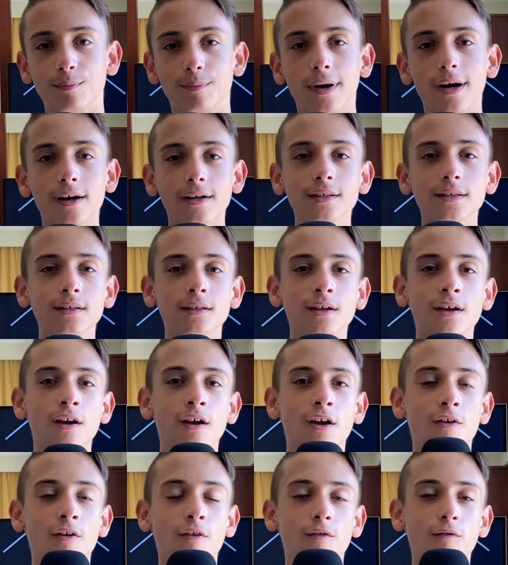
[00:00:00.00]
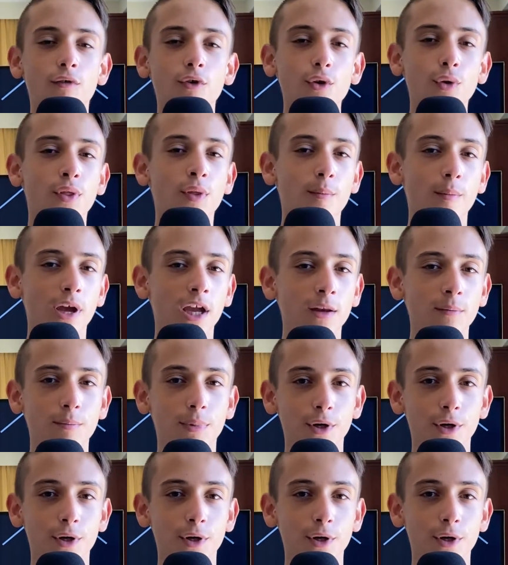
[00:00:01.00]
but for the main